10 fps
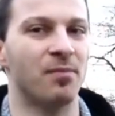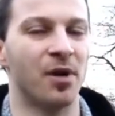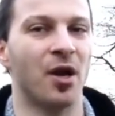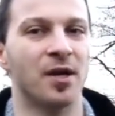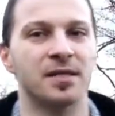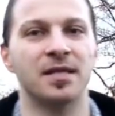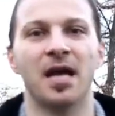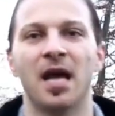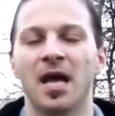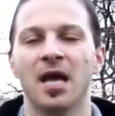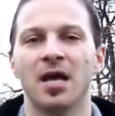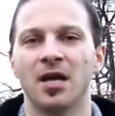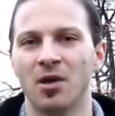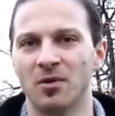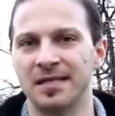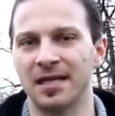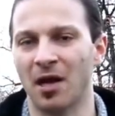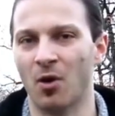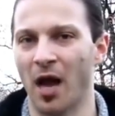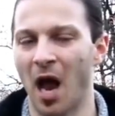because you will say
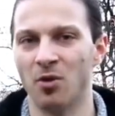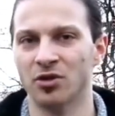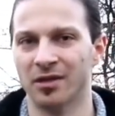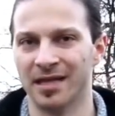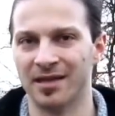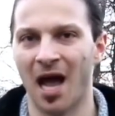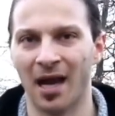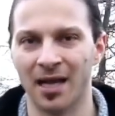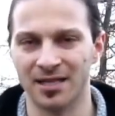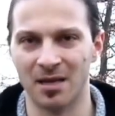like, okay, I want to learn a dialect,